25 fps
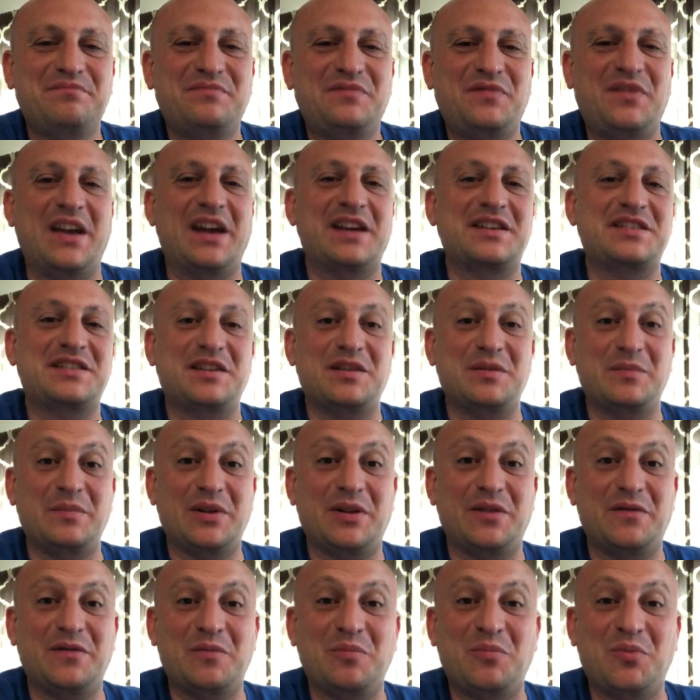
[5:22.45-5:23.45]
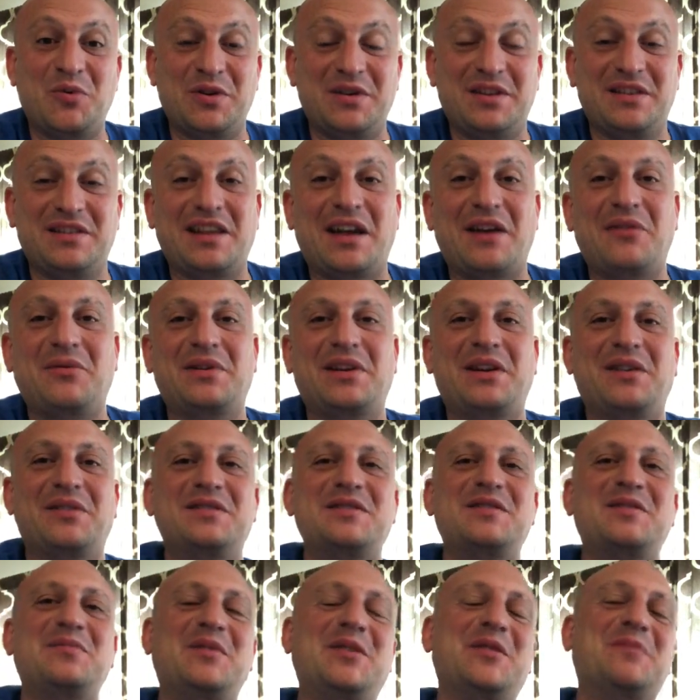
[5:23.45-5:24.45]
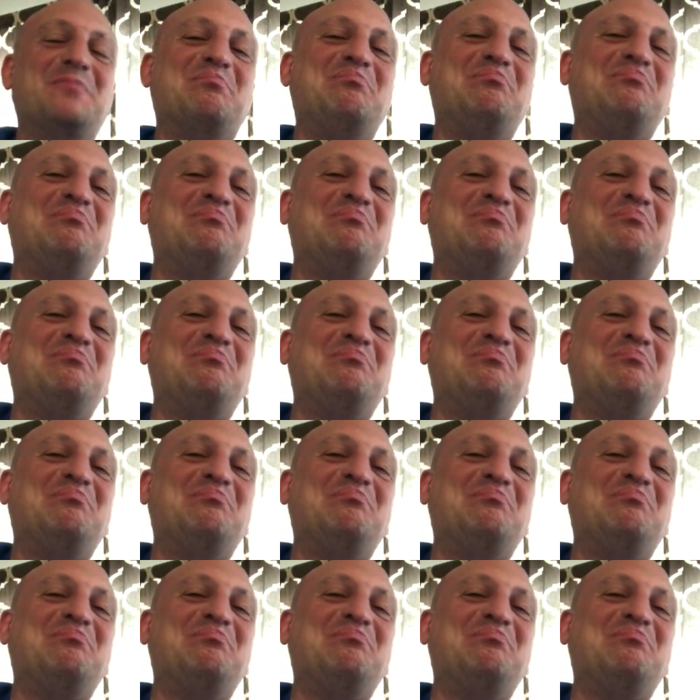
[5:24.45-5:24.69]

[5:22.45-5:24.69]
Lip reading: Thanks, Annabelle, for pointing that one out to me.